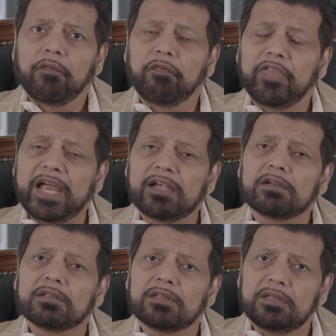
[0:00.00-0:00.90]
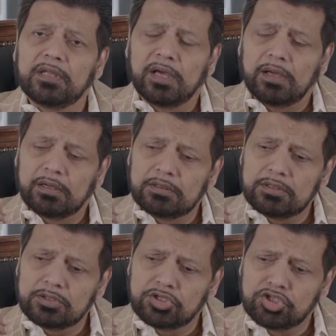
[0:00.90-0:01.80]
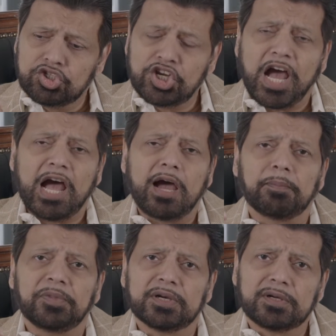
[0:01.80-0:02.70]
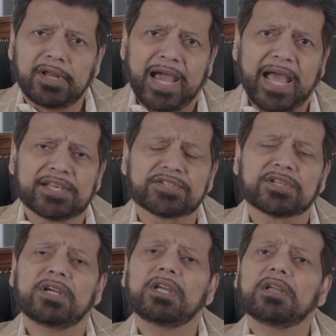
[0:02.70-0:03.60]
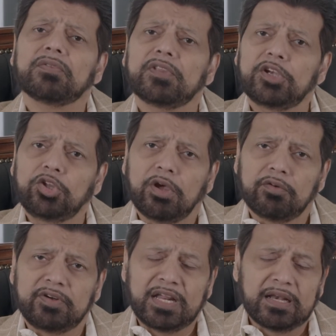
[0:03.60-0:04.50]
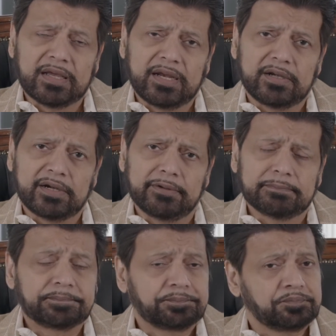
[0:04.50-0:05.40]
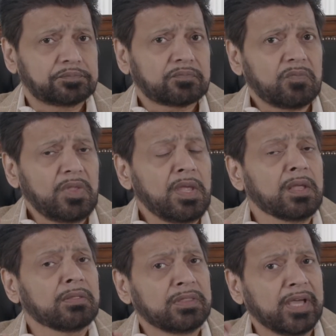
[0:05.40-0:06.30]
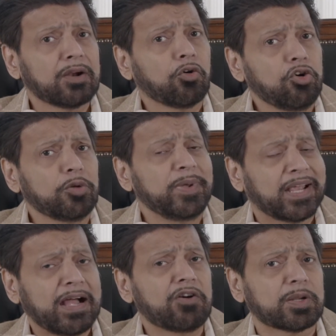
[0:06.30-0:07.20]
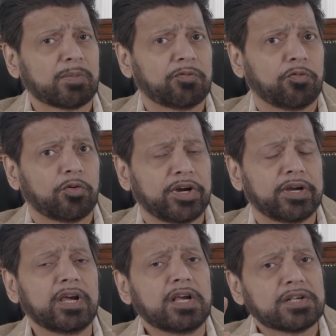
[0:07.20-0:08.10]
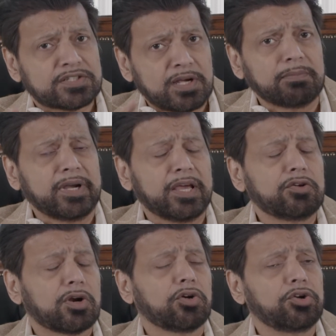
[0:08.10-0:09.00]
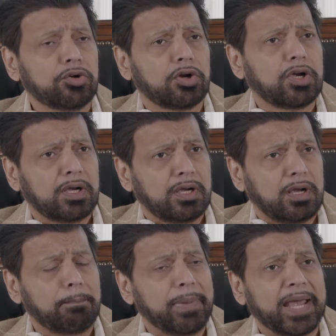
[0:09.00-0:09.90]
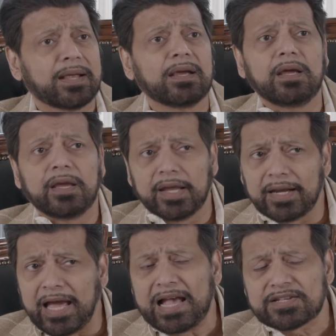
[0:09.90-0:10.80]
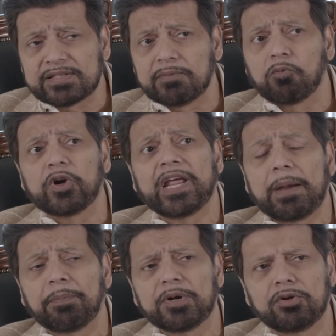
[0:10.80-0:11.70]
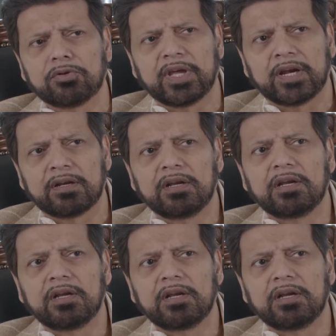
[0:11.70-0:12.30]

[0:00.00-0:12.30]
that the job, the task that you have delegated, they are going to be accountable for it. Someday you are going to come back and ask them what happened to that.